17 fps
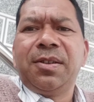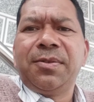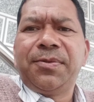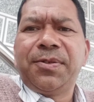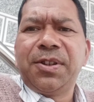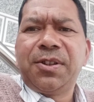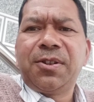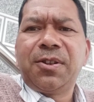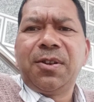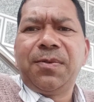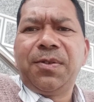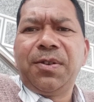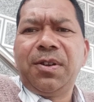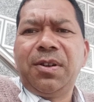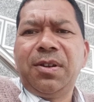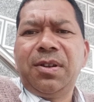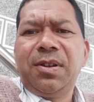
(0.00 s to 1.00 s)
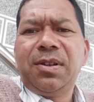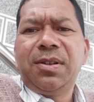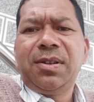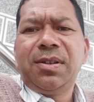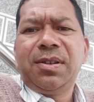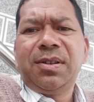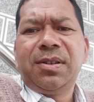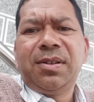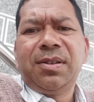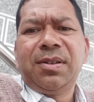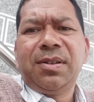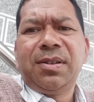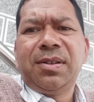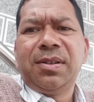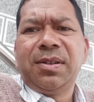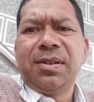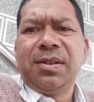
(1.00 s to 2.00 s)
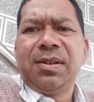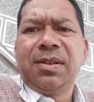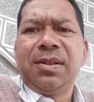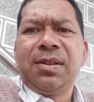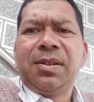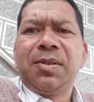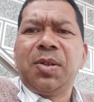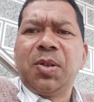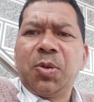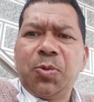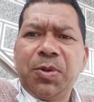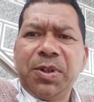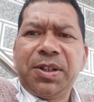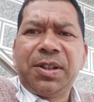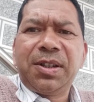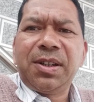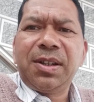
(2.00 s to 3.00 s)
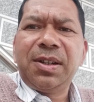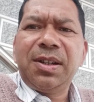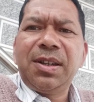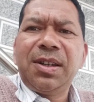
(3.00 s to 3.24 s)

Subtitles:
First of all, the question